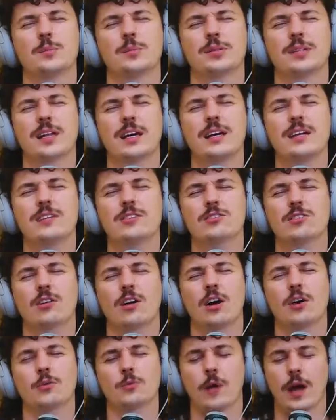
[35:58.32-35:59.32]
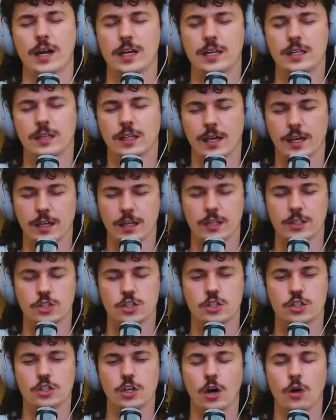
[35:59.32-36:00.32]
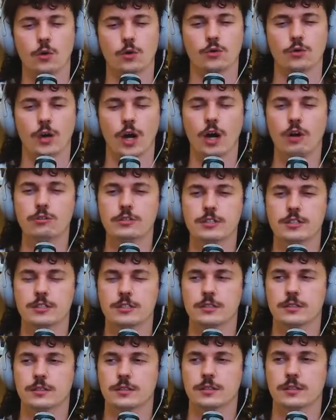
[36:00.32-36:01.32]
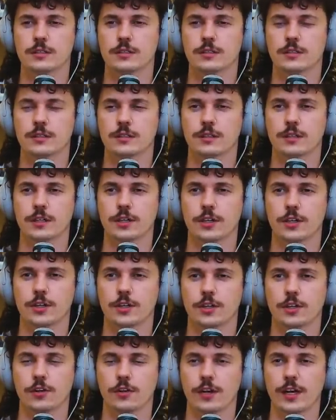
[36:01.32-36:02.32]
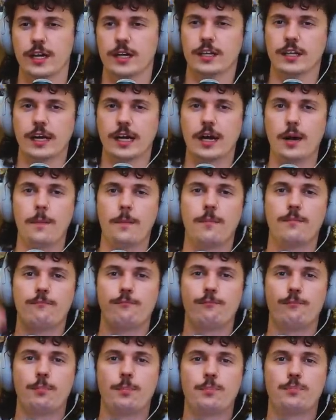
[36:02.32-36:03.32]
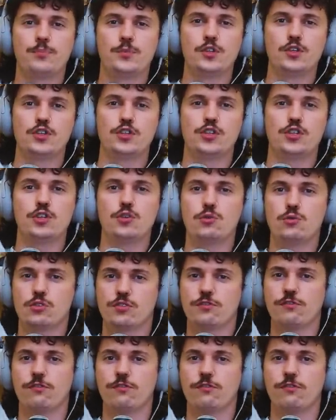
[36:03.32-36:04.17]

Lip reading: Planes are already, like, so gross. You're in, like, a huge